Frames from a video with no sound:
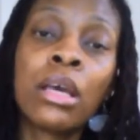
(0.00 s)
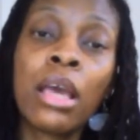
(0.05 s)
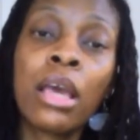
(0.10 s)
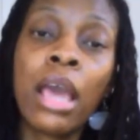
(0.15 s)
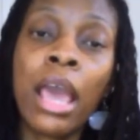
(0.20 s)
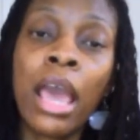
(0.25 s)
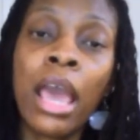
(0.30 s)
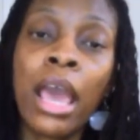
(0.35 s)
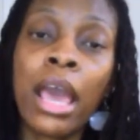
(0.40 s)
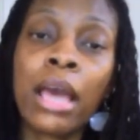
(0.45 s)

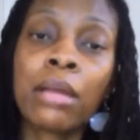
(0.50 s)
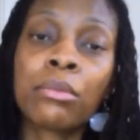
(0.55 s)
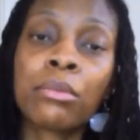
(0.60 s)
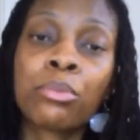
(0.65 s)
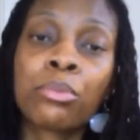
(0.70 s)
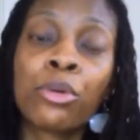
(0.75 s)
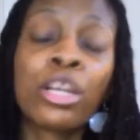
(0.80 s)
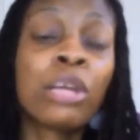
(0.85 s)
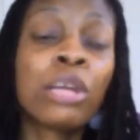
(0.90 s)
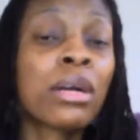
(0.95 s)
and
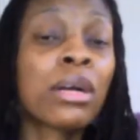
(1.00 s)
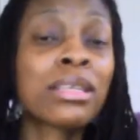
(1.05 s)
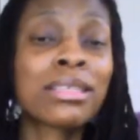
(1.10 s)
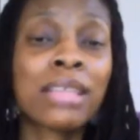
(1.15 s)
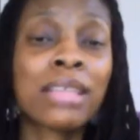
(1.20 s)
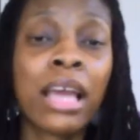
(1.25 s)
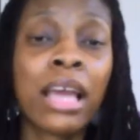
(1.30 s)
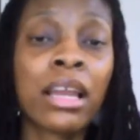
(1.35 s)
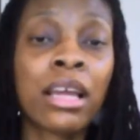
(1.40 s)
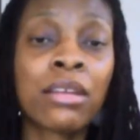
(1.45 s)
pretty much
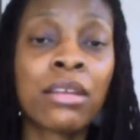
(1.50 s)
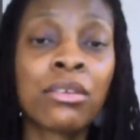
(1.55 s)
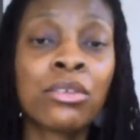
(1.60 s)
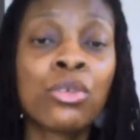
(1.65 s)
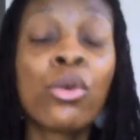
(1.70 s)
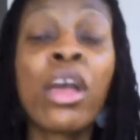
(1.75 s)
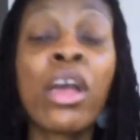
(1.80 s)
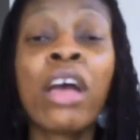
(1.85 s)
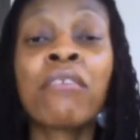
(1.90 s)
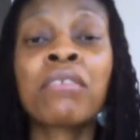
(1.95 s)
stated, "You
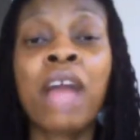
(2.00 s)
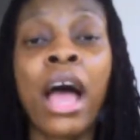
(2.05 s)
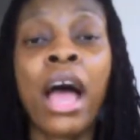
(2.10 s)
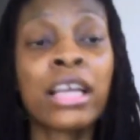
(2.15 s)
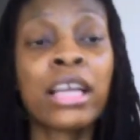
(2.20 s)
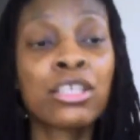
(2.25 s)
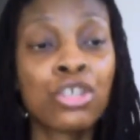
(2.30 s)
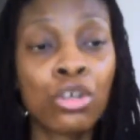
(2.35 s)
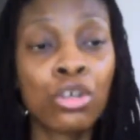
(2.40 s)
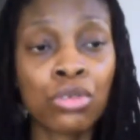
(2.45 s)
have
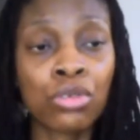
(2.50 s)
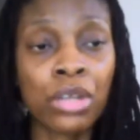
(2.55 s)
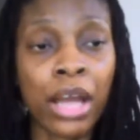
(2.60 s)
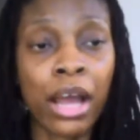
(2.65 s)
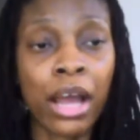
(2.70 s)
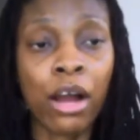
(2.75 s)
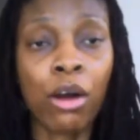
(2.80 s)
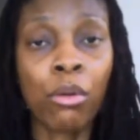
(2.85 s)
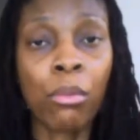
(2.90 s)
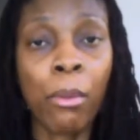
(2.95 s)
9 children
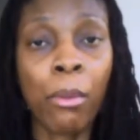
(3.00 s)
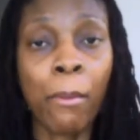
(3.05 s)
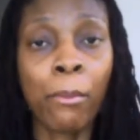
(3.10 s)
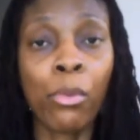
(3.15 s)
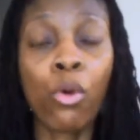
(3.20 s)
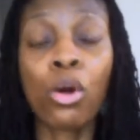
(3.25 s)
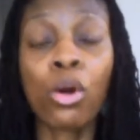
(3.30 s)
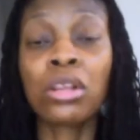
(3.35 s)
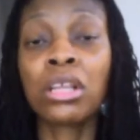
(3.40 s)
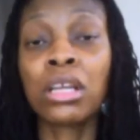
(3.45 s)
now,
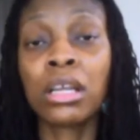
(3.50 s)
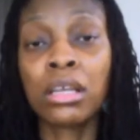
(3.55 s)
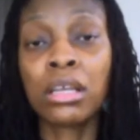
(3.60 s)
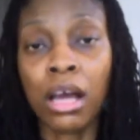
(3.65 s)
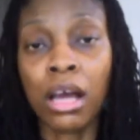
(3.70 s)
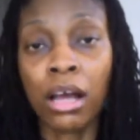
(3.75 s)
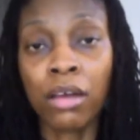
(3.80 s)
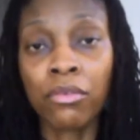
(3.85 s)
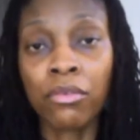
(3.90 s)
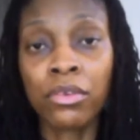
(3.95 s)
more than
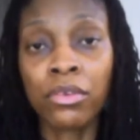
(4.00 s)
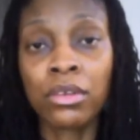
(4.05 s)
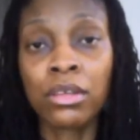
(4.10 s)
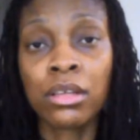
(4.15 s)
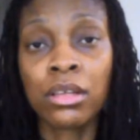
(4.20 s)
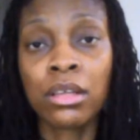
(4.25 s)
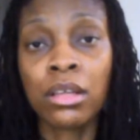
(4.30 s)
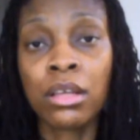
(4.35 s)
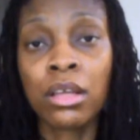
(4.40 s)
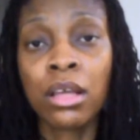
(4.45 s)
enough,
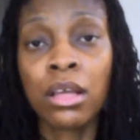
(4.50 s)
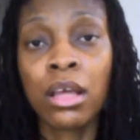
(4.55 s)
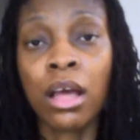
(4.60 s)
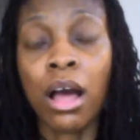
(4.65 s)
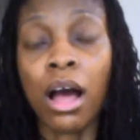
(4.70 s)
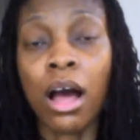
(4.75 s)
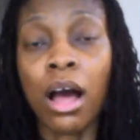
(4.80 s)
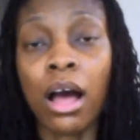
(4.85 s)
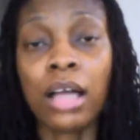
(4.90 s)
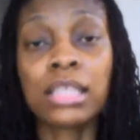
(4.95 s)

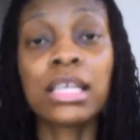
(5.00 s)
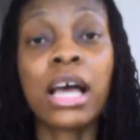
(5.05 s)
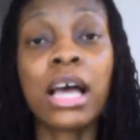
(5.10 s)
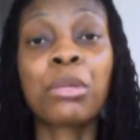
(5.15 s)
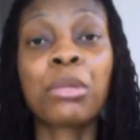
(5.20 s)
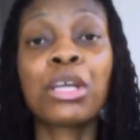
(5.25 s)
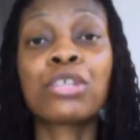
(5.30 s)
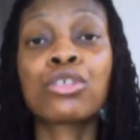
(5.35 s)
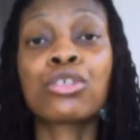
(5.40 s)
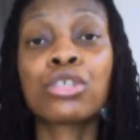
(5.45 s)
time to
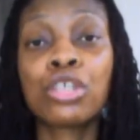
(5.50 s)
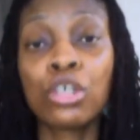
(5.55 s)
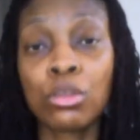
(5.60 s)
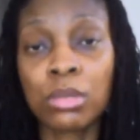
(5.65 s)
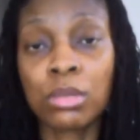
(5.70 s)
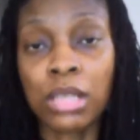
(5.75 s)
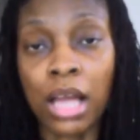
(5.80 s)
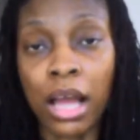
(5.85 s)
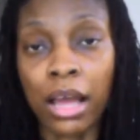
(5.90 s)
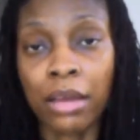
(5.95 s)
get your tubes
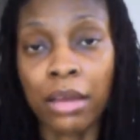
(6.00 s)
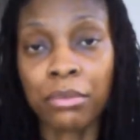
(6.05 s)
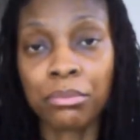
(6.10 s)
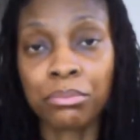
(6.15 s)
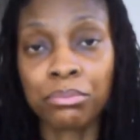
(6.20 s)
tied."